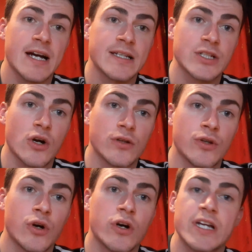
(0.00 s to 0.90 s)
and he's got
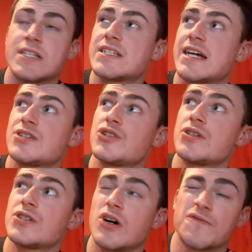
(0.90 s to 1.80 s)
no
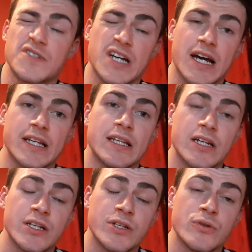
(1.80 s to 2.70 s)
intentions of
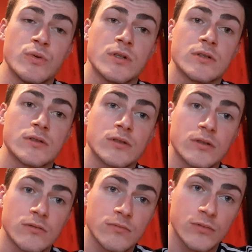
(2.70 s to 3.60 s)
signing a new
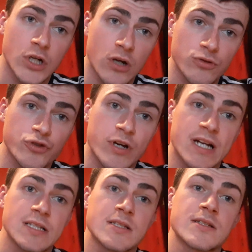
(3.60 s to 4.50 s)

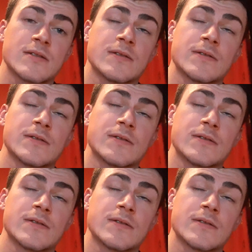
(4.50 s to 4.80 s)
contract.